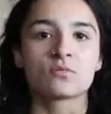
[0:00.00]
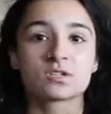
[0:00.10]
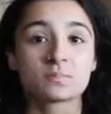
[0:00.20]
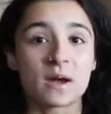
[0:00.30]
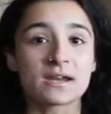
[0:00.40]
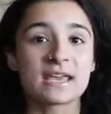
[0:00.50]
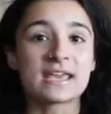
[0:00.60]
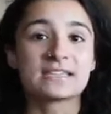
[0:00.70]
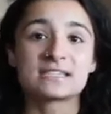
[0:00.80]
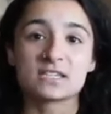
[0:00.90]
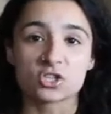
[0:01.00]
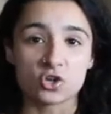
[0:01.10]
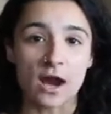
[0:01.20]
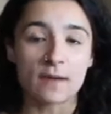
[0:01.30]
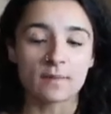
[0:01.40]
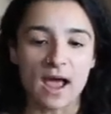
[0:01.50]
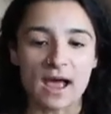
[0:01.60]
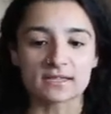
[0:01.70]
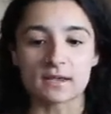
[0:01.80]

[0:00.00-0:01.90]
Respondent is described as